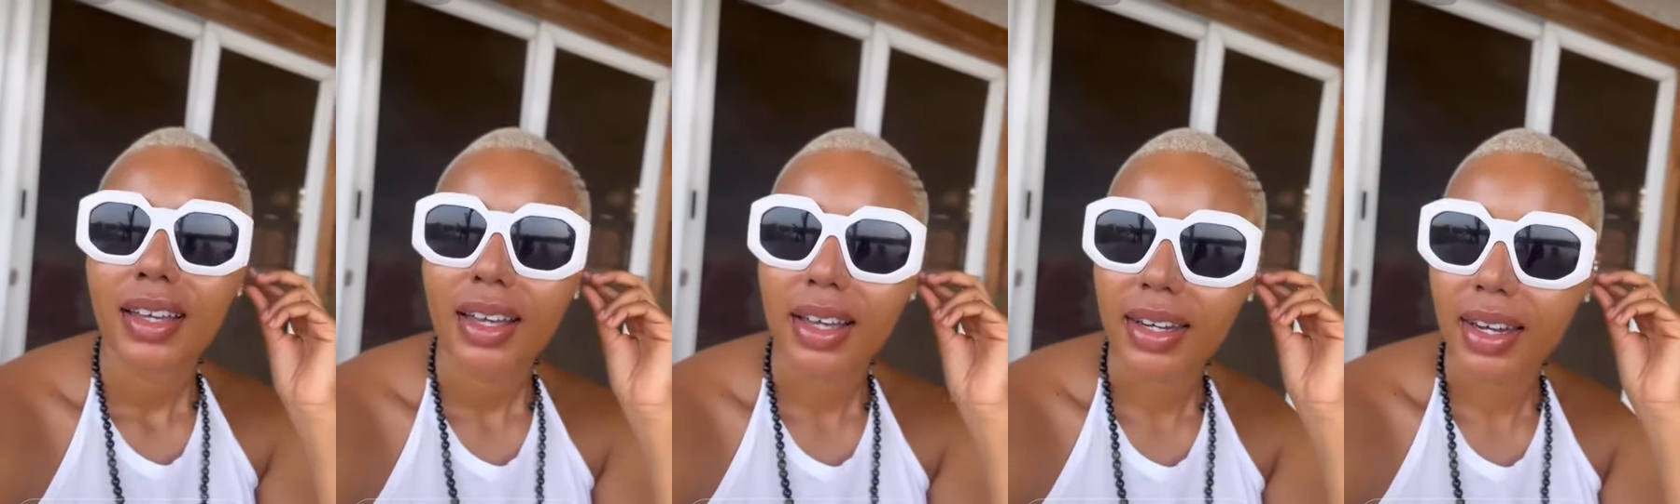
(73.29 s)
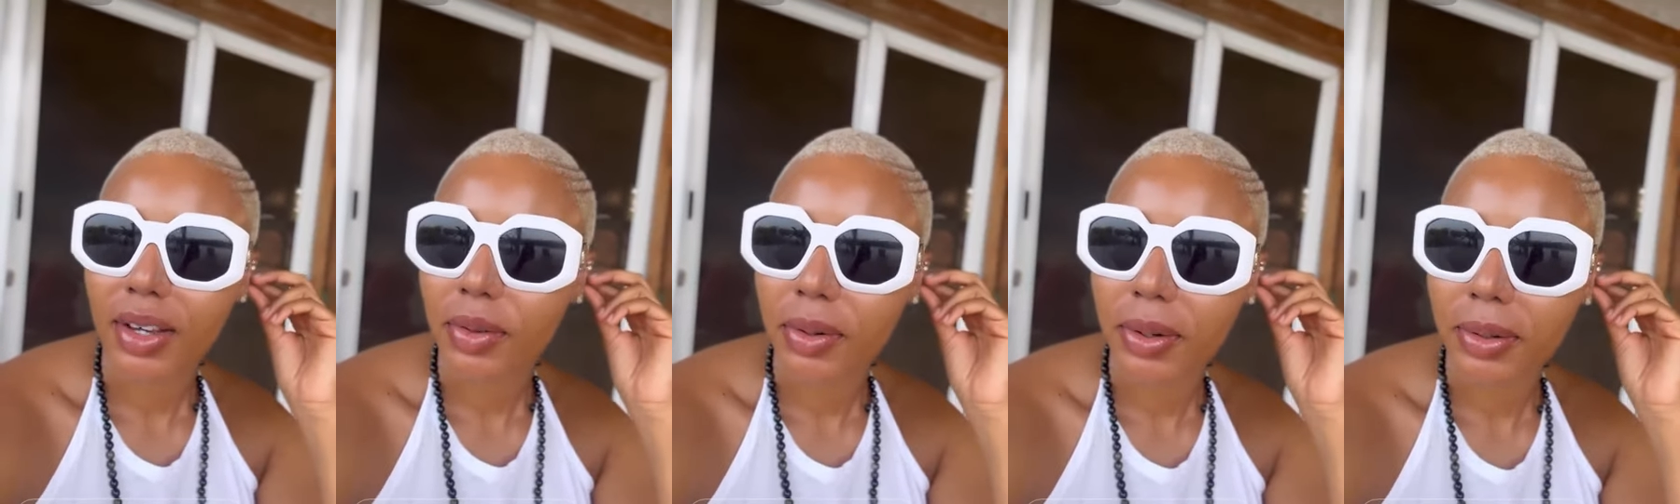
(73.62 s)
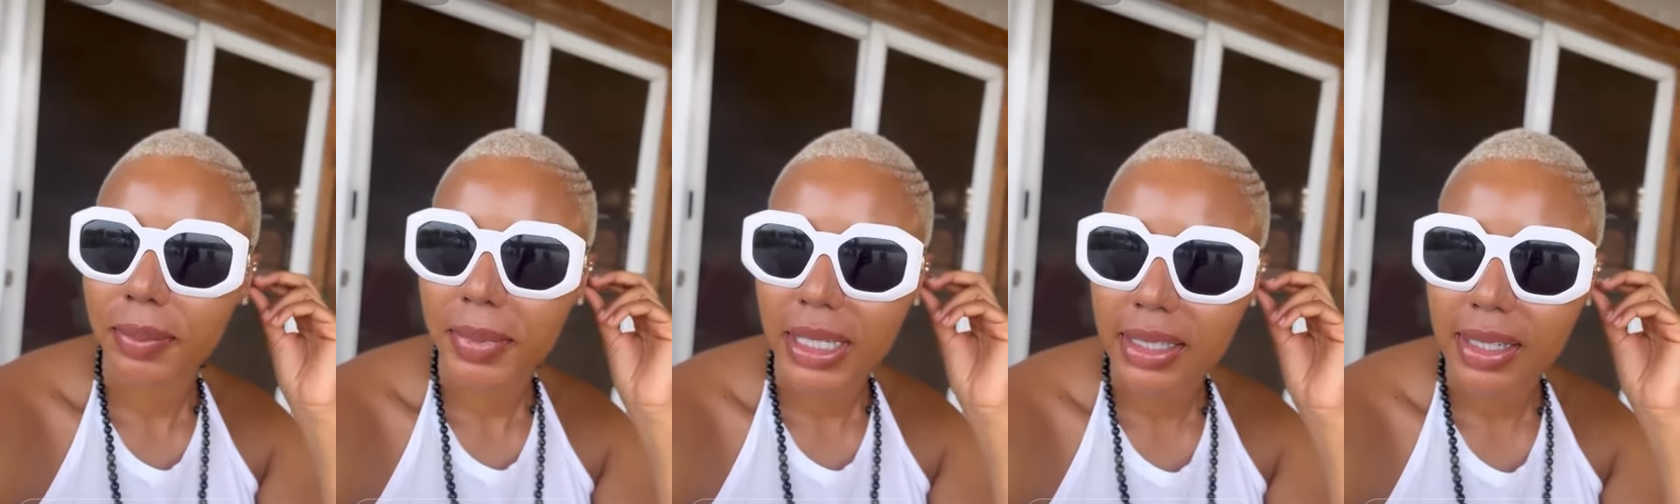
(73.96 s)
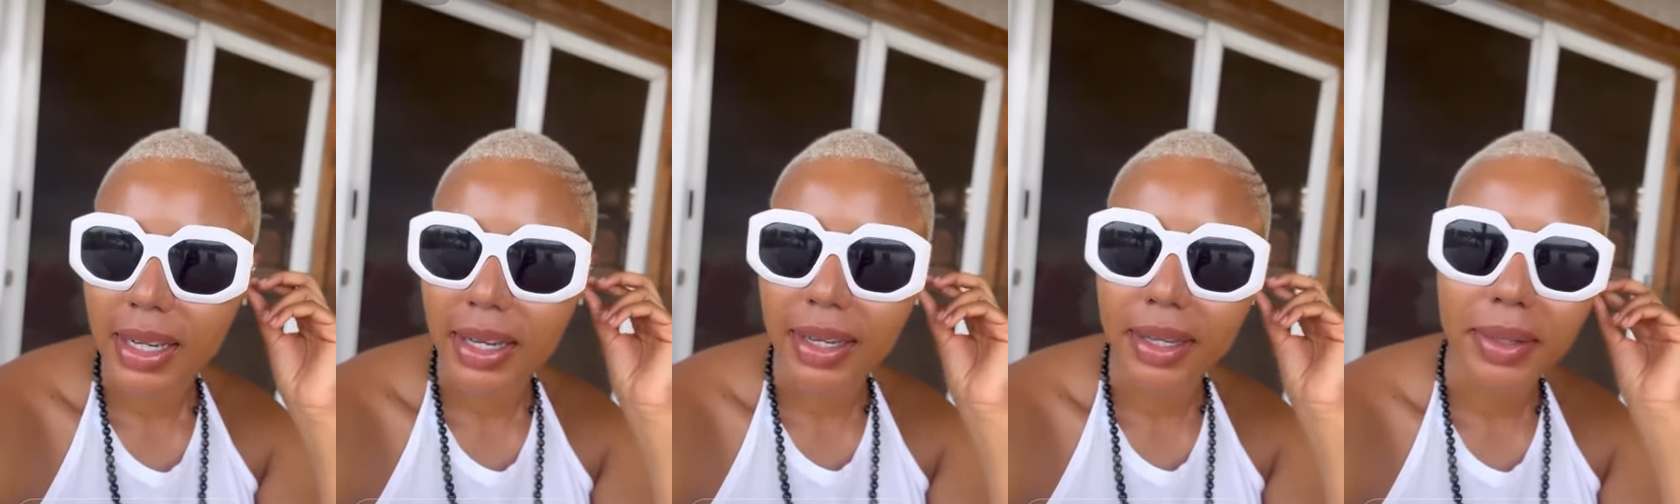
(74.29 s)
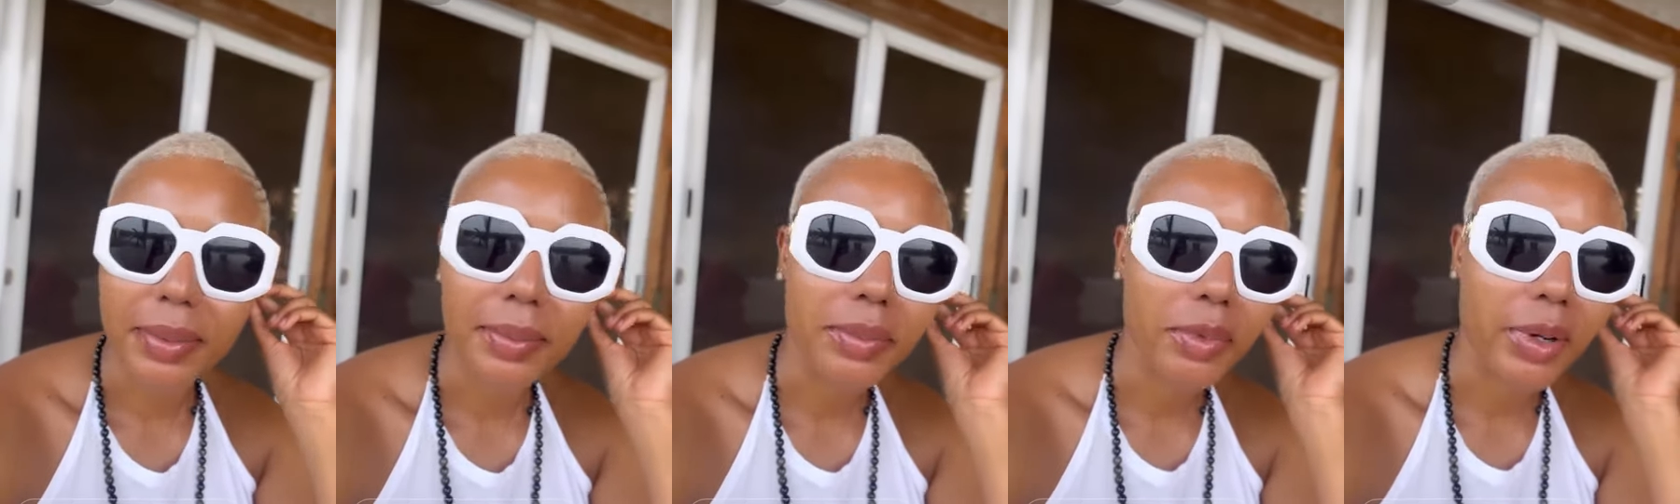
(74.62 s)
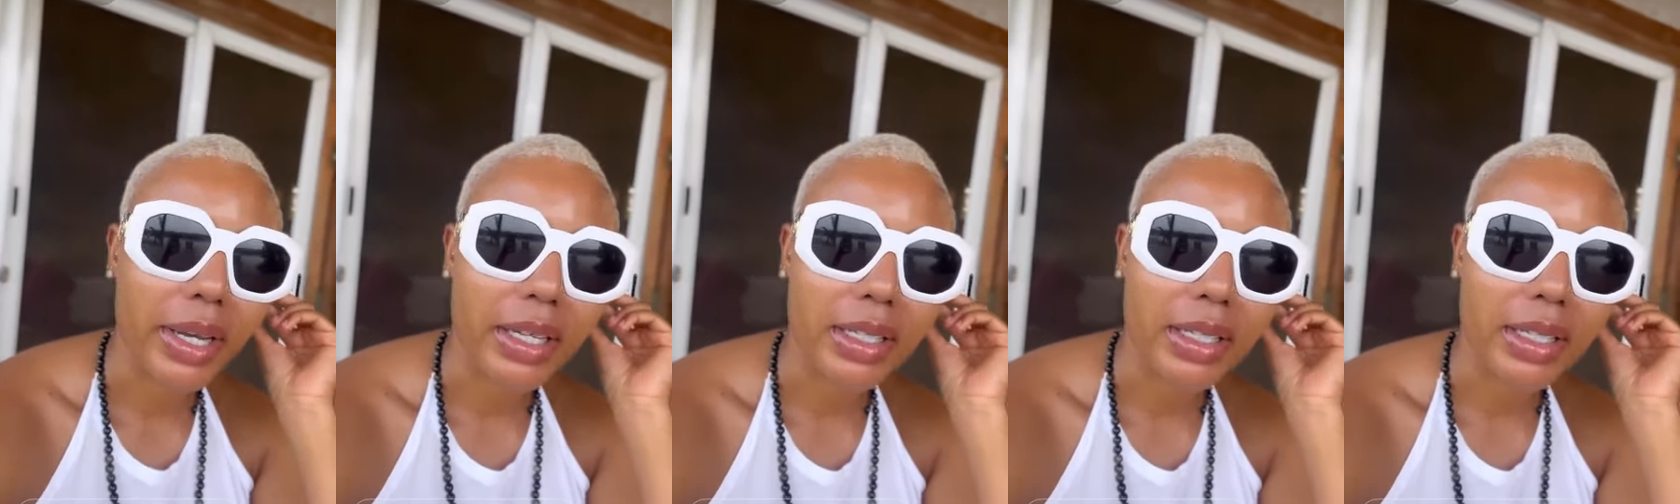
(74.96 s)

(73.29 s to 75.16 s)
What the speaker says: and I go on meantime where I